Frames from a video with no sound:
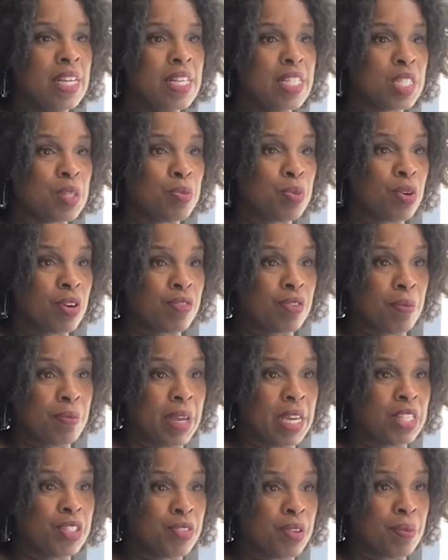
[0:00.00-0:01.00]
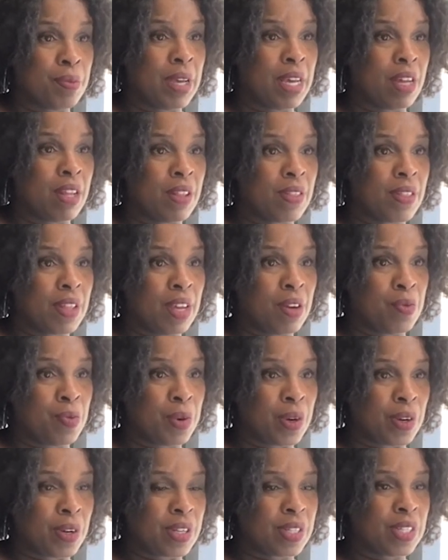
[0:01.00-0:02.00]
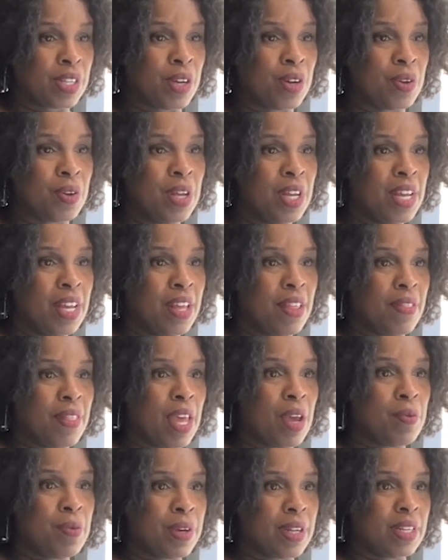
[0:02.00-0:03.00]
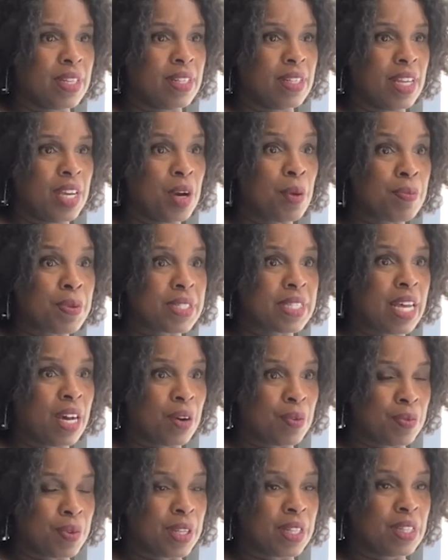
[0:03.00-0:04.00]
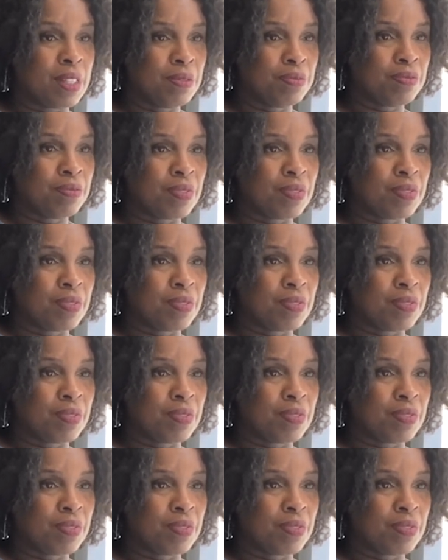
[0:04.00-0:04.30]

support from atrium health at work so they would help us out with